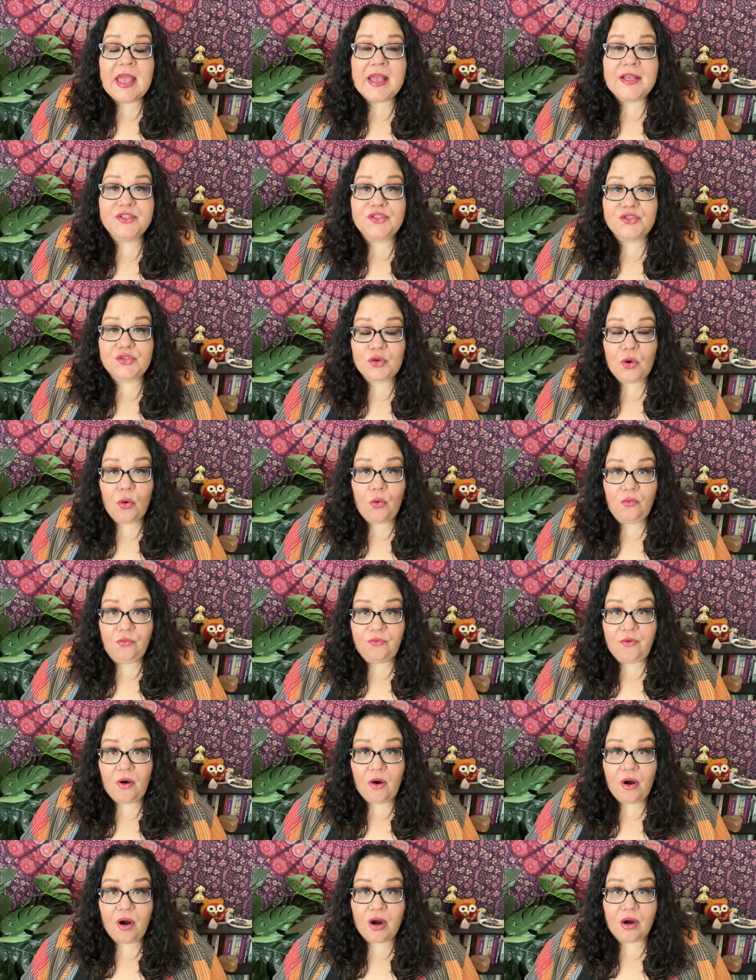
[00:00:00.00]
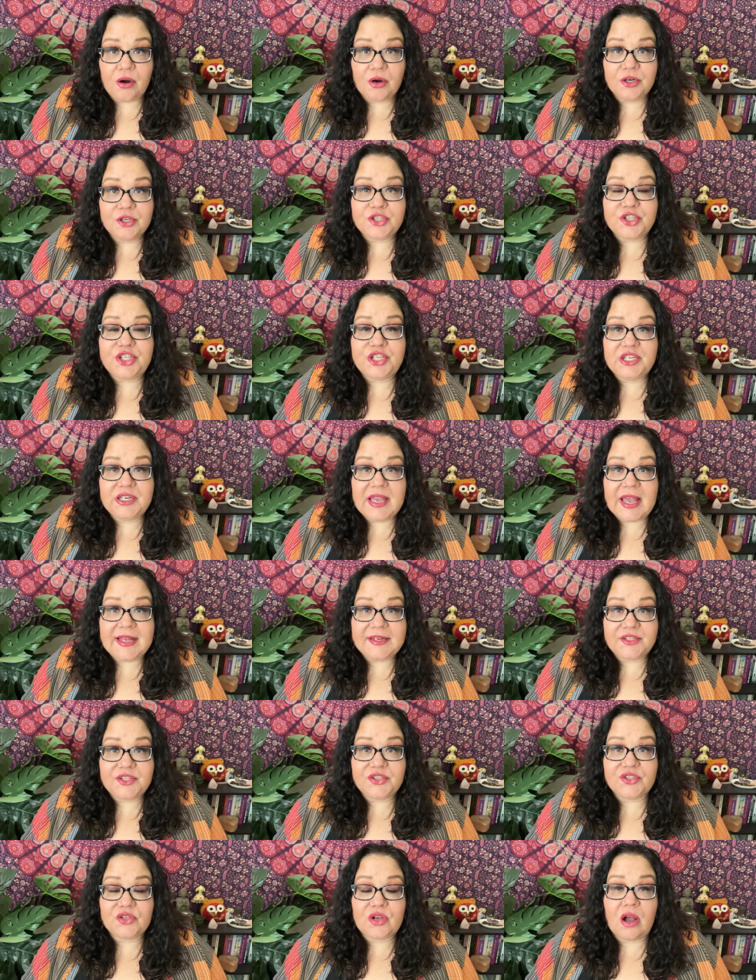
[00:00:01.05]
So far, she had
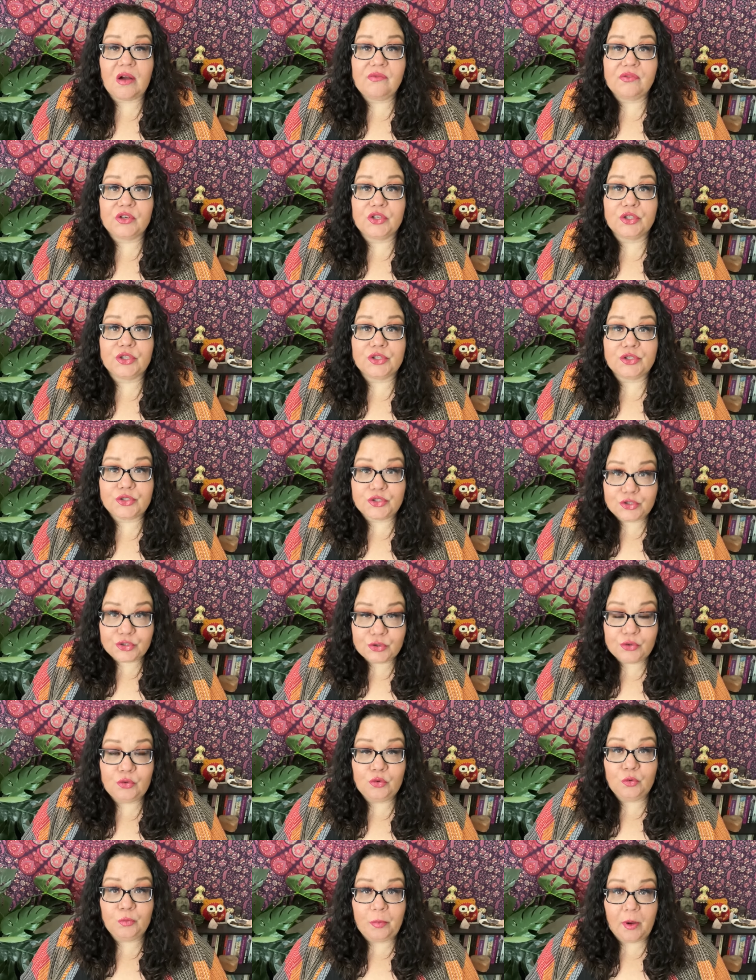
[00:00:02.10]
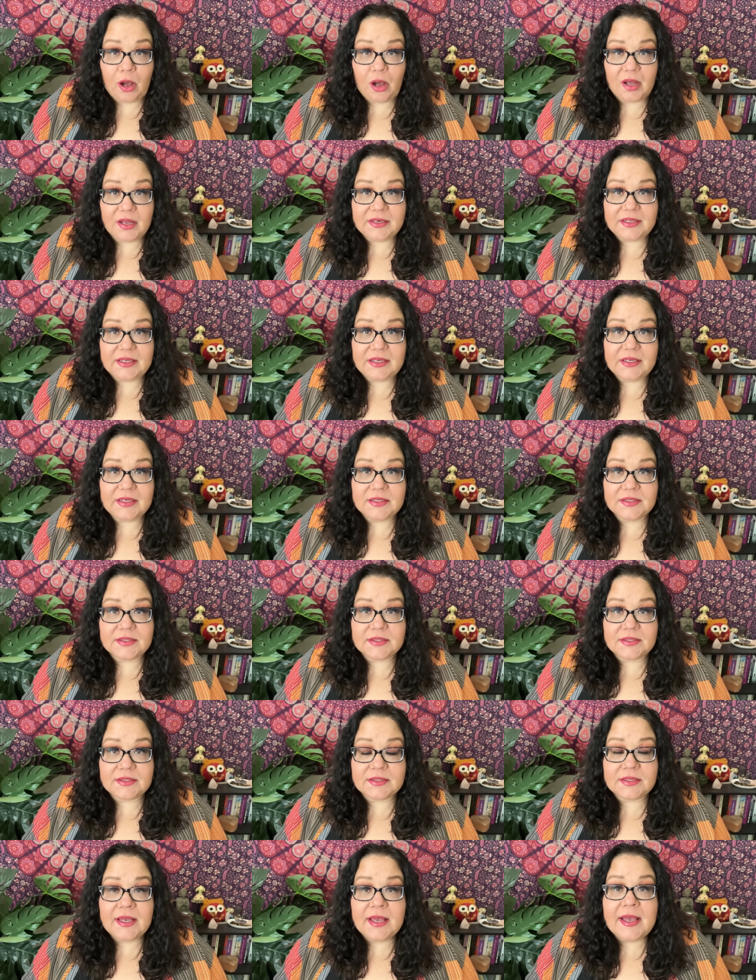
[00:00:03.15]
discovered two
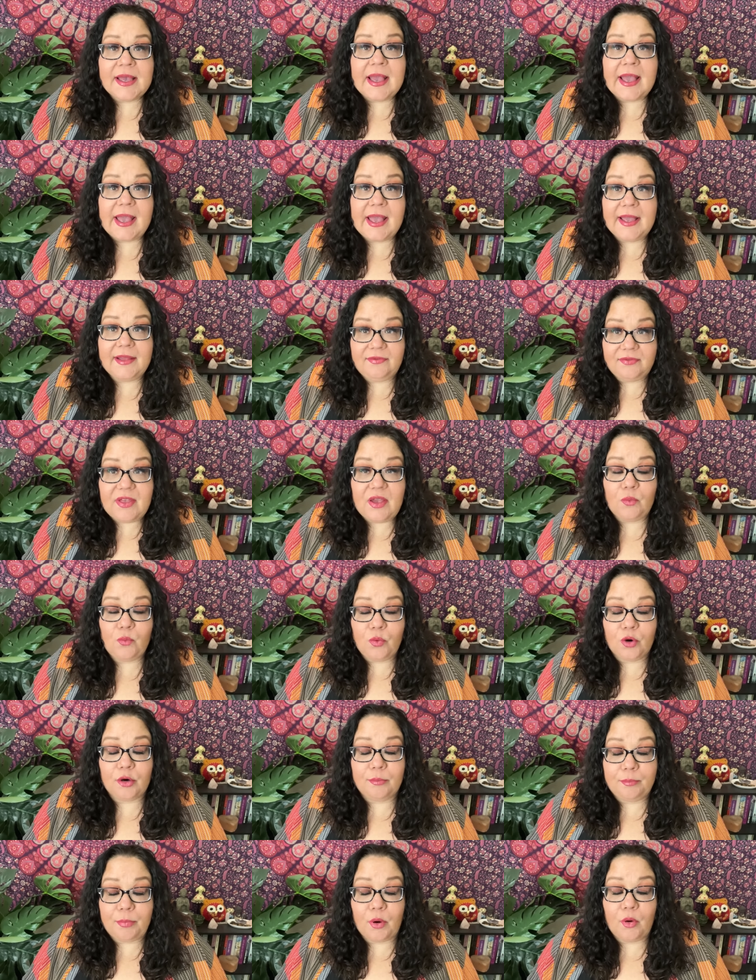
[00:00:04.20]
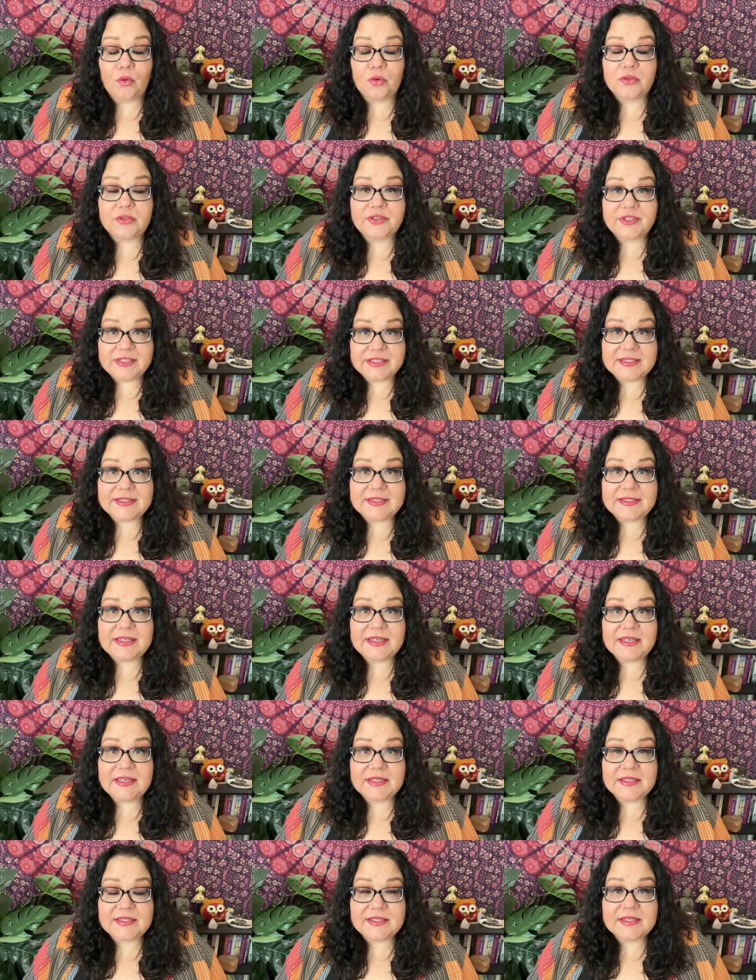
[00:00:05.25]
bodies and they were both
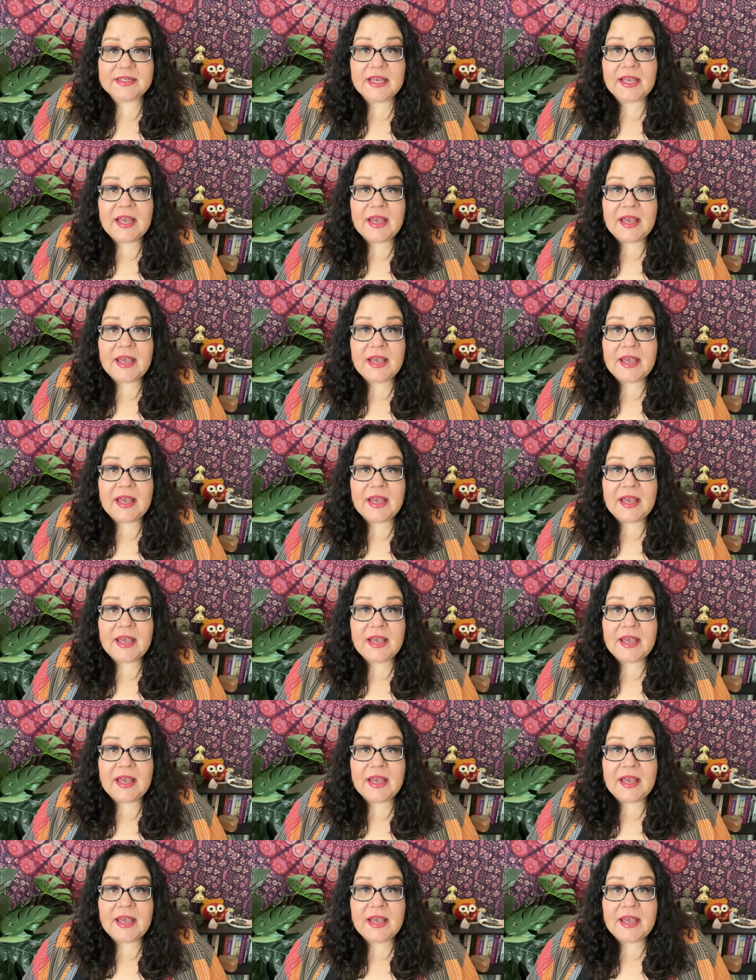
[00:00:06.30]
deceased.